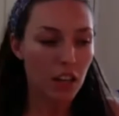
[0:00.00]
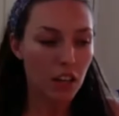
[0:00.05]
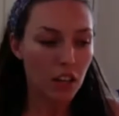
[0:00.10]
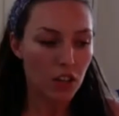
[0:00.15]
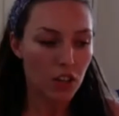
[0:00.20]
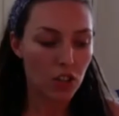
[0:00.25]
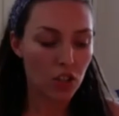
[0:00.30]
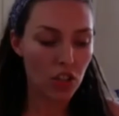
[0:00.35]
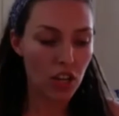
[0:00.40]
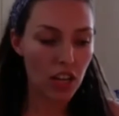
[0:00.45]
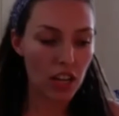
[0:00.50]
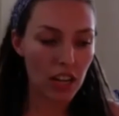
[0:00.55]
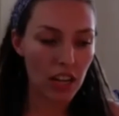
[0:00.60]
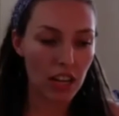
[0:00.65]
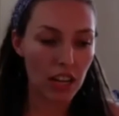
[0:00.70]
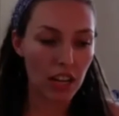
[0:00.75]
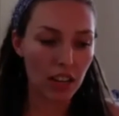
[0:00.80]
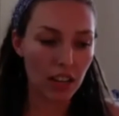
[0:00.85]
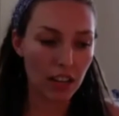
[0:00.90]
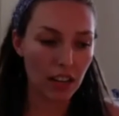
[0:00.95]

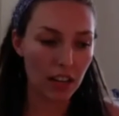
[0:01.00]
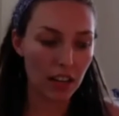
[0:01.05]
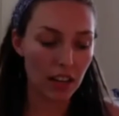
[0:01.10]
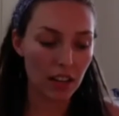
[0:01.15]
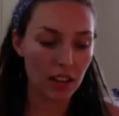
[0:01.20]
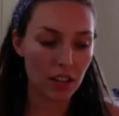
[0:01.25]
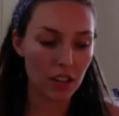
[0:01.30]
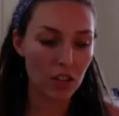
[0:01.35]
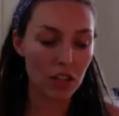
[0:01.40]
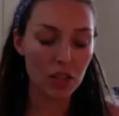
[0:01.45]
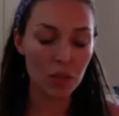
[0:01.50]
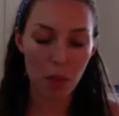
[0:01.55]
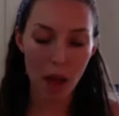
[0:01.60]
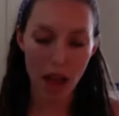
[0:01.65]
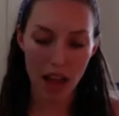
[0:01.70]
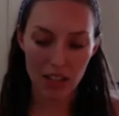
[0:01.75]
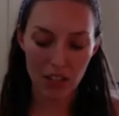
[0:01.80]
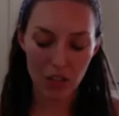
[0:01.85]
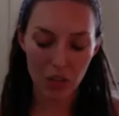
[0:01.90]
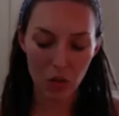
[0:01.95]
she's
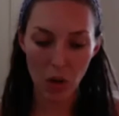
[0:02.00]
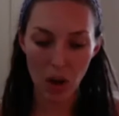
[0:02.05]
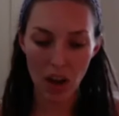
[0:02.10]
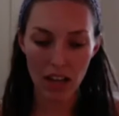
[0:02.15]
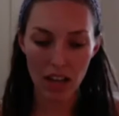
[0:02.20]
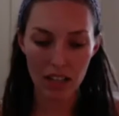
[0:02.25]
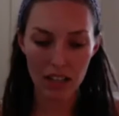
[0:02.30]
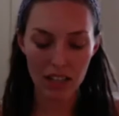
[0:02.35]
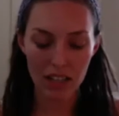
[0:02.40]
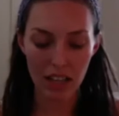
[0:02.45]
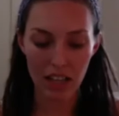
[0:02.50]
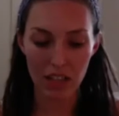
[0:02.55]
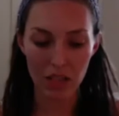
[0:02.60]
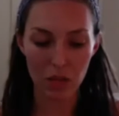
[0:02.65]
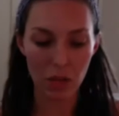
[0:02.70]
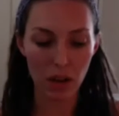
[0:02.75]
passed away since,